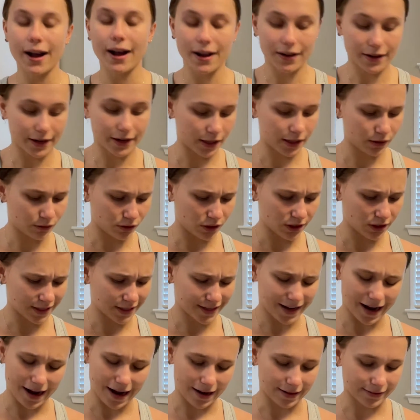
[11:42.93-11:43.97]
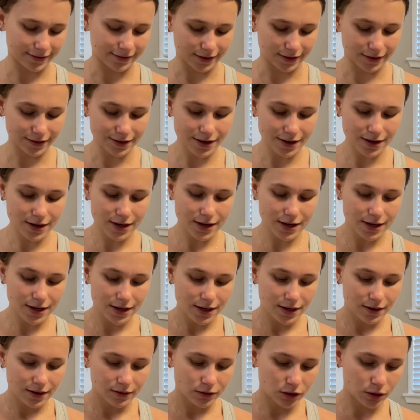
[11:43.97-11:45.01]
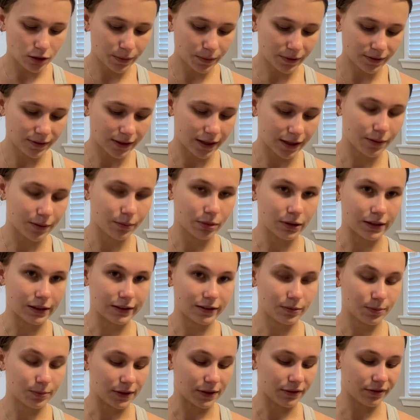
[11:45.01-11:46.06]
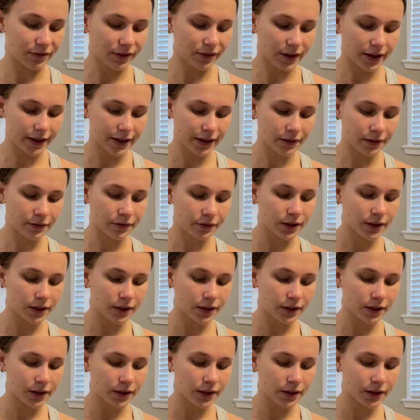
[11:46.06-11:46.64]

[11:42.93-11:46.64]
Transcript: Hyaluronic Acid, 2% plus B5.